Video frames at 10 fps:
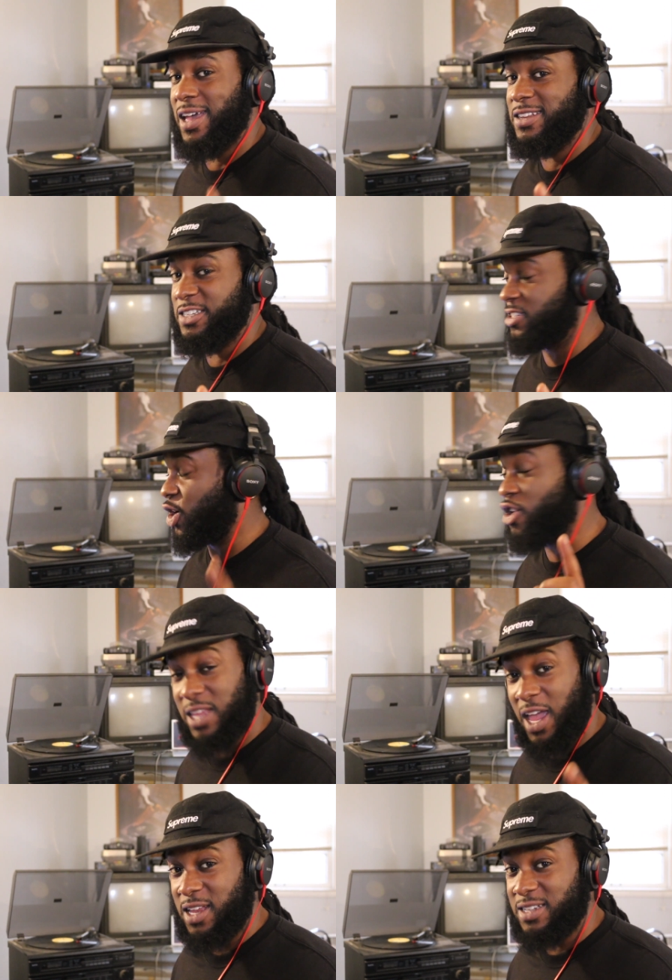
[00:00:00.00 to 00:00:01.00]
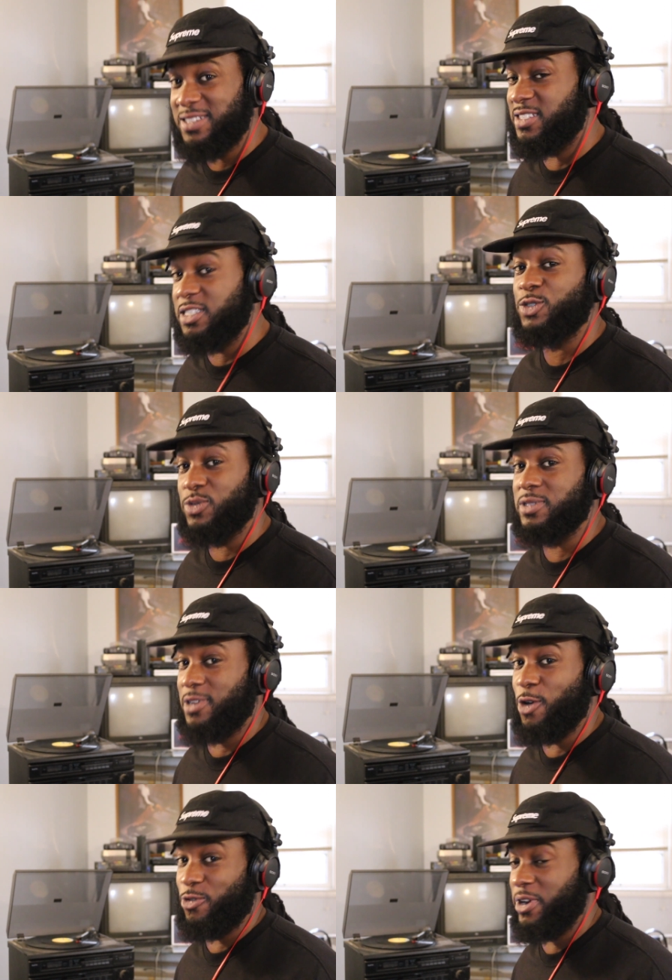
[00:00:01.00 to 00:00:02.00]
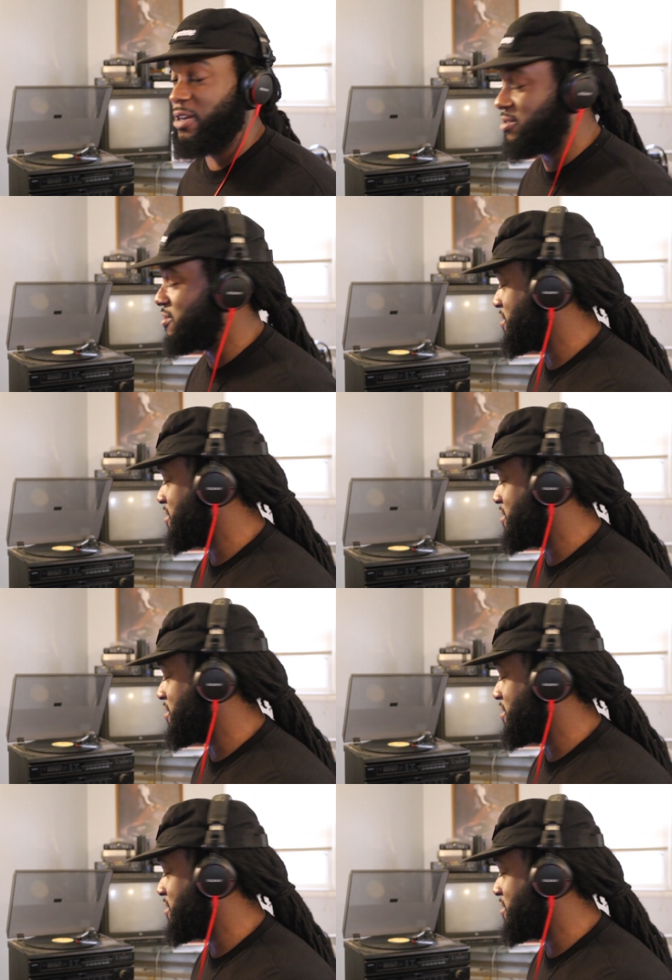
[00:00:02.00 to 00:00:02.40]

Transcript: 80s, early 80s, this was a cult record.